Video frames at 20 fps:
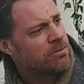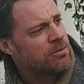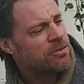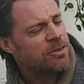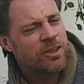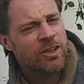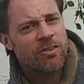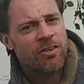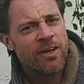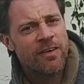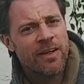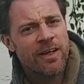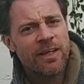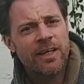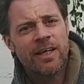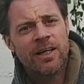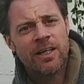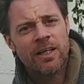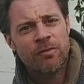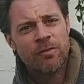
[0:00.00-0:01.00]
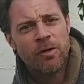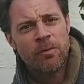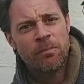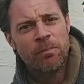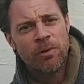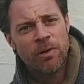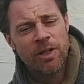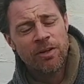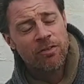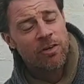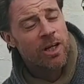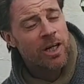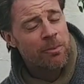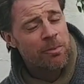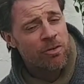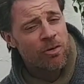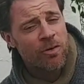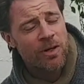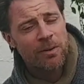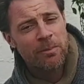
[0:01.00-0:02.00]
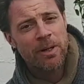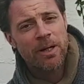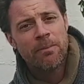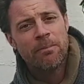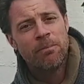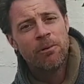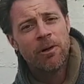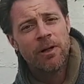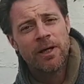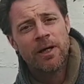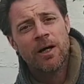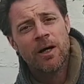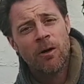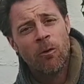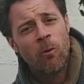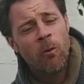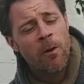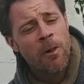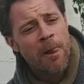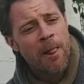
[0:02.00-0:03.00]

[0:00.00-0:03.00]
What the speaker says: Did I say that? Yeah, a load of old bullets. I'm going to be talking about a bullet hole.